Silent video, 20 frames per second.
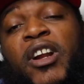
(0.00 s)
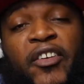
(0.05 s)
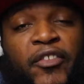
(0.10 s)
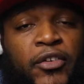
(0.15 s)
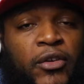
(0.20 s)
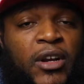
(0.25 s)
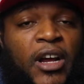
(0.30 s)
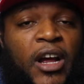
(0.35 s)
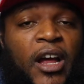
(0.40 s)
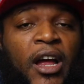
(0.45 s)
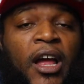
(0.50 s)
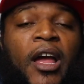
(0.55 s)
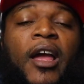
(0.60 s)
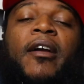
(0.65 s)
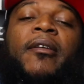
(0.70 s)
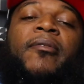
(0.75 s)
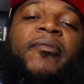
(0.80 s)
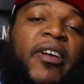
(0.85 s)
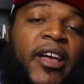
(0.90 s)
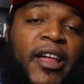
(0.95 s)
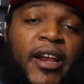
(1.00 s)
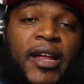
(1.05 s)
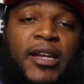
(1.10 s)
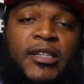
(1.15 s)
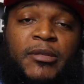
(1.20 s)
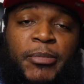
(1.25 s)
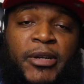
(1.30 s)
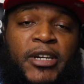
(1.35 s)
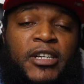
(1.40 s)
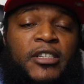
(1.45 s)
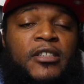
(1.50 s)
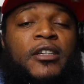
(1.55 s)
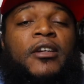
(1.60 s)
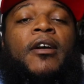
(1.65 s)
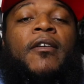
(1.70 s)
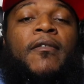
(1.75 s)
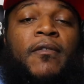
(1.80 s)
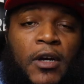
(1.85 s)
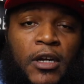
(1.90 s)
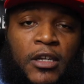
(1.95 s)
whatever you got. Fat ass bitch.
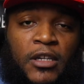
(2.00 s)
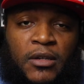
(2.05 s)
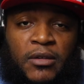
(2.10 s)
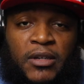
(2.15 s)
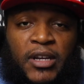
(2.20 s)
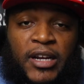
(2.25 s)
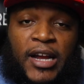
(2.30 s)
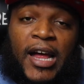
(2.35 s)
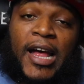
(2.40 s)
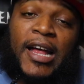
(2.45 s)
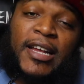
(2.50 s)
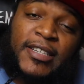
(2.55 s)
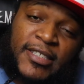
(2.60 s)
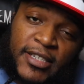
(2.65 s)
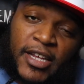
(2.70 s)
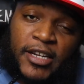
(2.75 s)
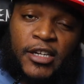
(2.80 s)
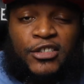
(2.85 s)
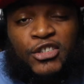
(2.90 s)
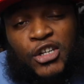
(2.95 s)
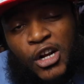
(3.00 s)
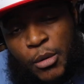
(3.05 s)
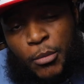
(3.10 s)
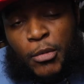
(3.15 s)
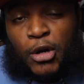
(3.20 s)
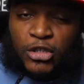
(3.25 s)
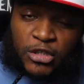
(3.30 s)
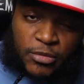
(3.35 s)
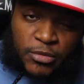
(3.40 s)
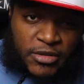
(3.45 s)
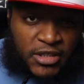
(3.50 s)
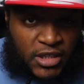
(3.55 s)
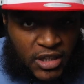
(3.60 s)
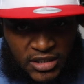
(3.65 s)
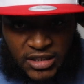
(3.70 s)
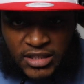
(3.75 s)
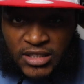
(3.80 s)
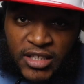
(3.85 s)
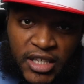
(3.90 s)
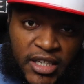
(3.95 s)
Fuck you, nigga. I said it. John Marshall
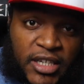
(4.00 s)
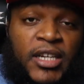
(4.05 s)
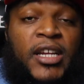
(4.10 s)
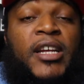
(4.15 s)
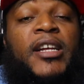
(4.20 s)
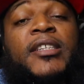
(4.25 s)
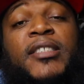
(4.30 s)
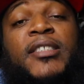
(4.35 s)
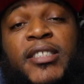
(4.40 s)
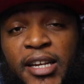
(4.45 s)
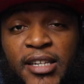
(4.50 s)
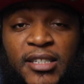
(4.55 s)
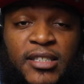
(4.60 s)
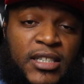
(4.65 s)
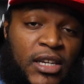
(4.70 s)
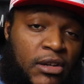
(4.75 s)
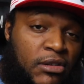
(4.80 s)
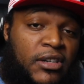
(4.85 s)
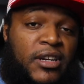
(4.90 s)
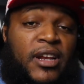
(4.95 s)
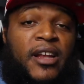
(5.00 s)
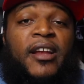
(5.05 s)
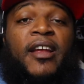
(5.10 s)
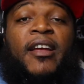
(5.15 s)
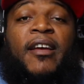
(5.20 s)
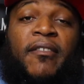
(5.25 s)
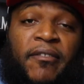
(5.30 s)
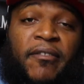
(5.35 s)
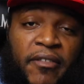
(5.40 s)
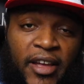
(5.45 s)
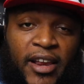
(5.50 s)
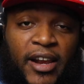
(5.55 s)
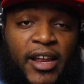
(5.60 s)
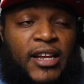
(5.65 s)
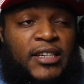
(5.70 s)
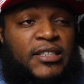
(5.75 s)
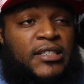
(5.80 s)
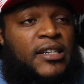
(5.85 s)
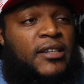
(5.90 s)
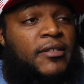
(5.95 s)
Productions, nigga. Texas on day. Fat
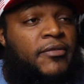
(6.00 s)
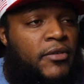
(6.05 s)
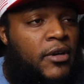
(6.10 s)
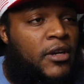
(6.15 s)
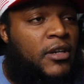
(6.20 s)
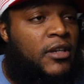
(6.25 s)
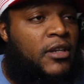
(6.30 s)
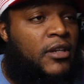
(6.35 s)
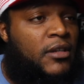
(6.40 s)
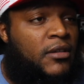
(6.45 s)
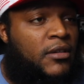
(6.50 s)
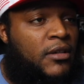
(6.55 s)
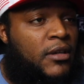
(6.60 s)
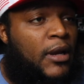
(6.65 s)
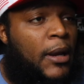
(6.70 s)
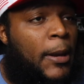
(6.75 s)
ass nigga. Fuck you.